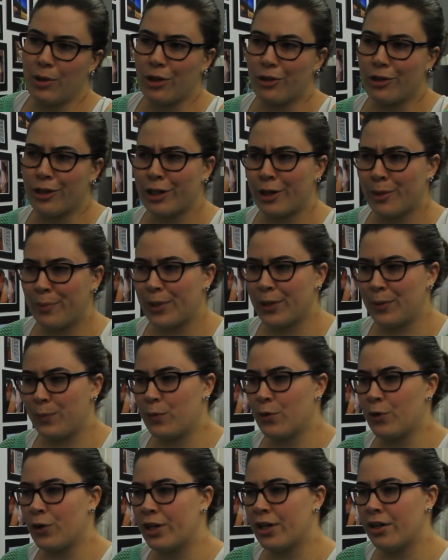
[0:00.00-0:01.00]
a little bit
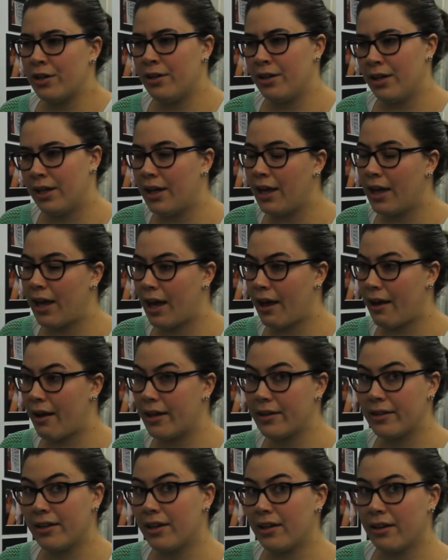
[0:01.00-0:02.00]
more,
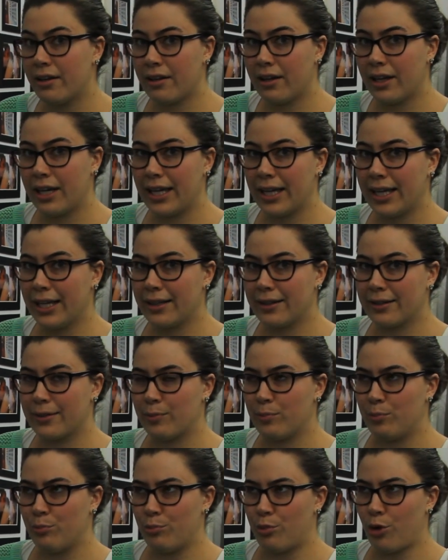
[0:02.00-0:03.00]
and then it
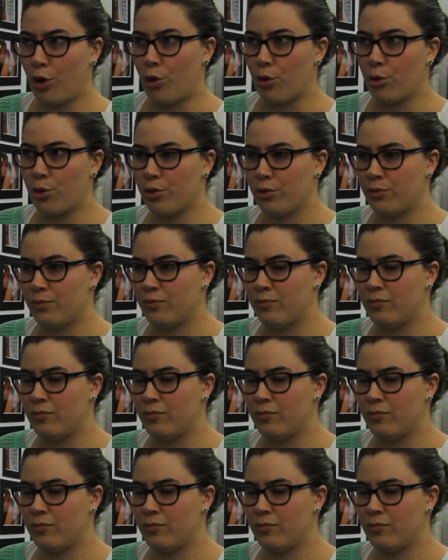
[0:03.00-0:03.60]
broke.